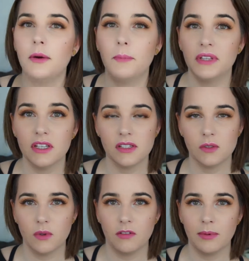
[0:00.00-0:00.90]
but this
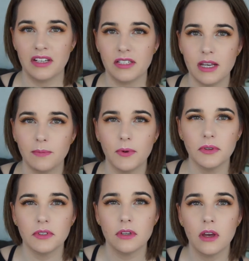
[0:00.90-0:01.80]
is one of my
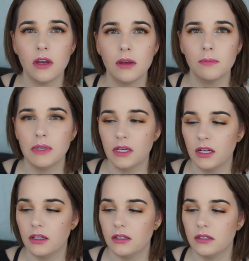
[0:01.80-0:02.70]
staples
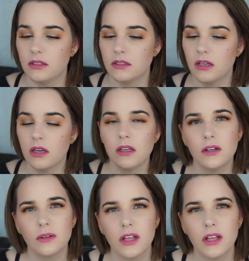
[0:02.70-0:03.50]
because you know,